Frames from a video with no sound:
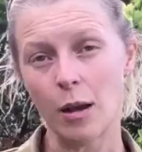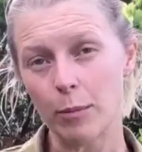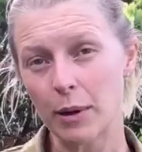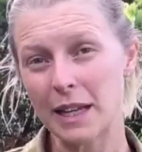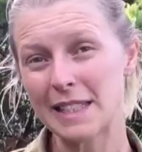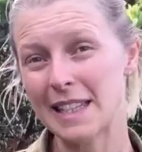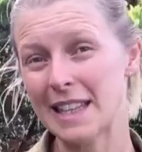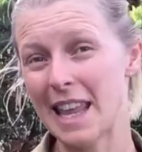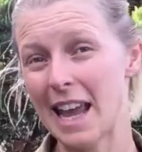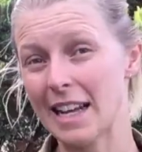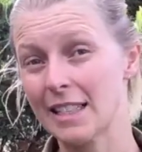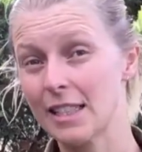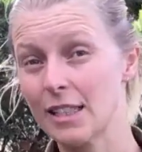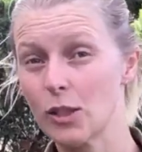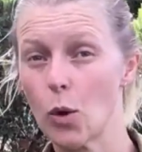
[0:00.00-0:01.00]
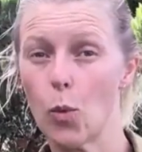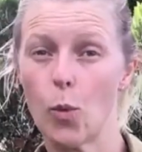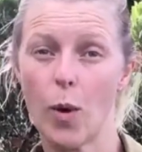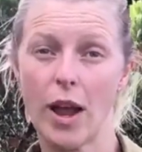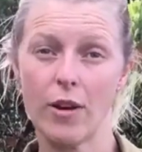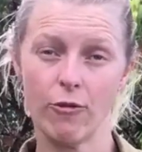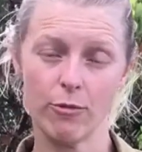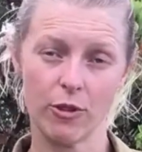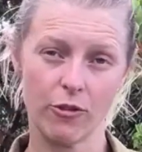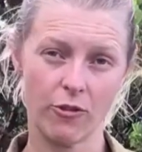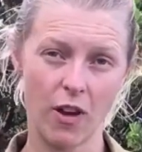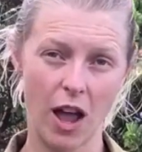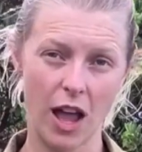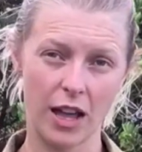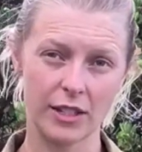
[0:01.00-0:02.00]
Placing the exits away from the
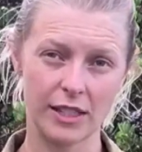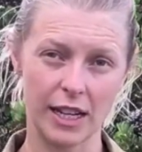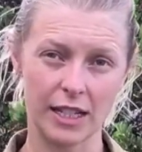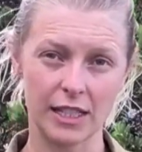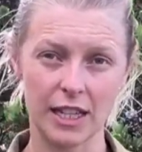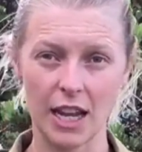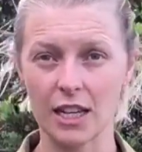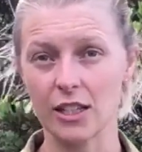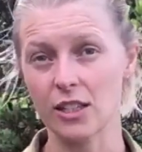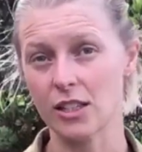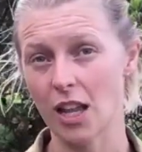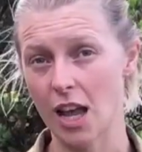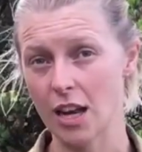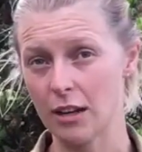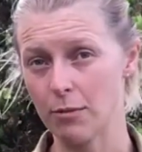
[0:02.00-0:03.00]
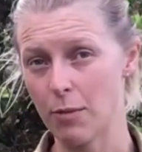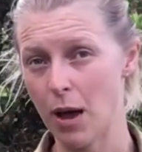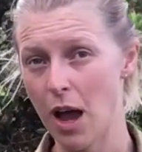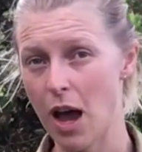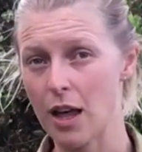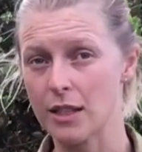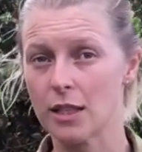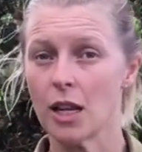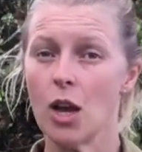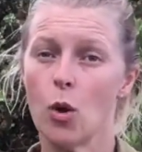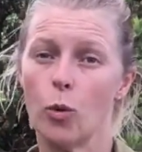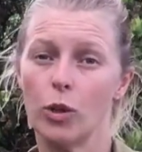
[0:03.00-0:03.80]
fire sector and designing paths